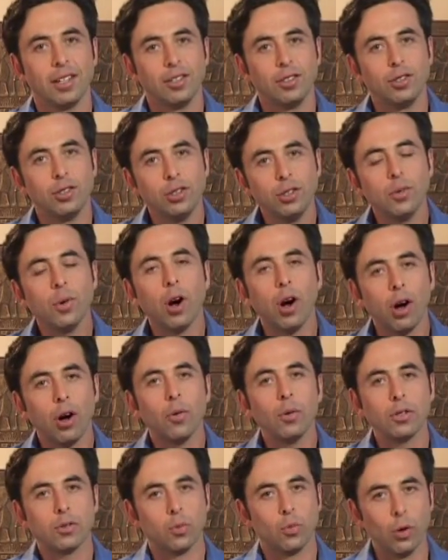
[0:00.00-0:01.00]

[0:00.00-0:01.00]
Do you always